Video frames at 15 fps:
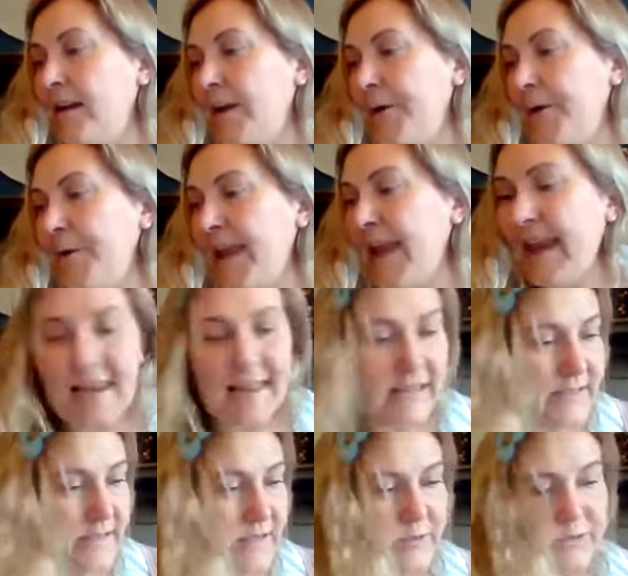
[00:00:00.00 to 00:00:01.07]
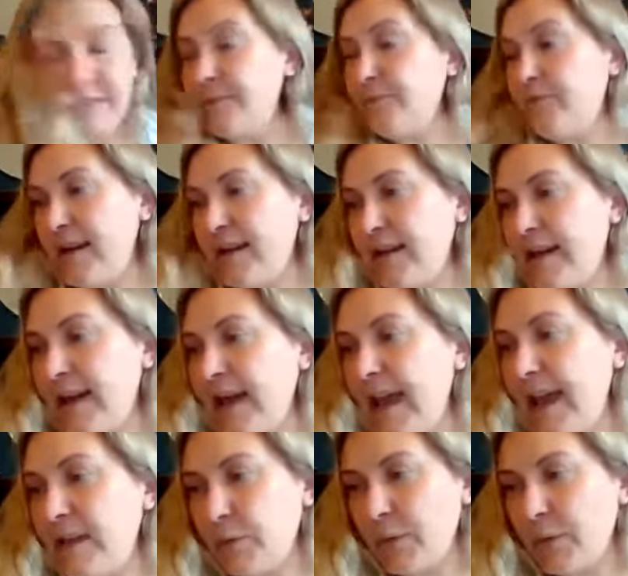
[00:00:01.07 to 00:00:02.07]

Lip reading: Okay, let's do some Fred in our head